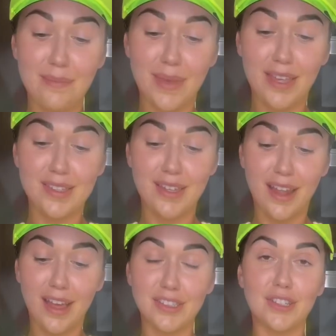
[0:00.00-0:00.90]

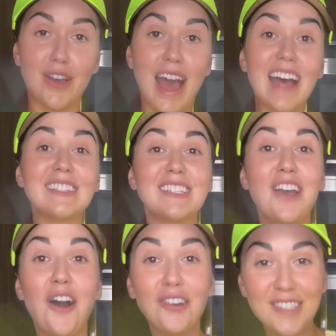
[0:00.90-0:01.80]
amazing
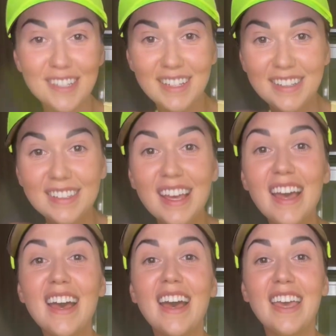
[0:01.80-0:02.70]
antioxidant
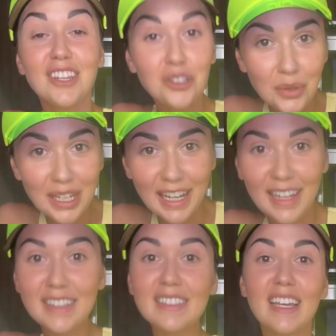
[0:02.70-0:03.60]

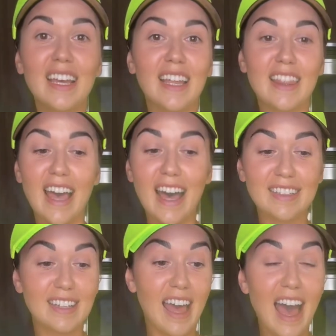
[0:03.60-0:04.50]
ingredient
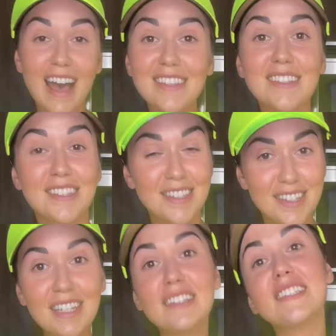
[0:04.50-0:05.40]
that has
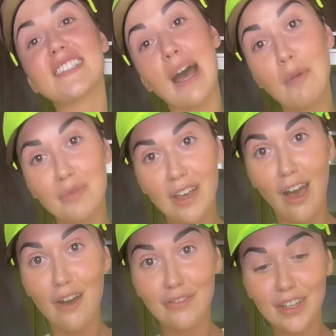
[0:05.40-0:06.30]
still some of the
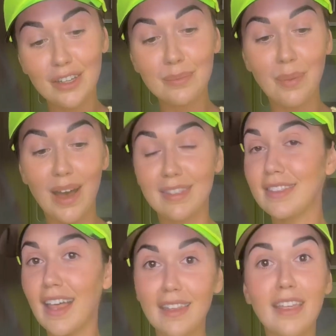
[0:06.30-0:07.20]
caffeine but
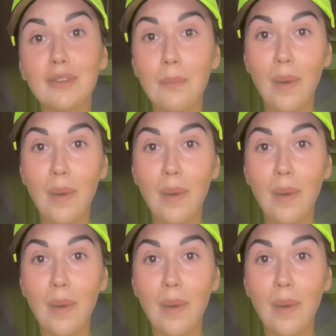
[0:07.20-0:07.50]
not that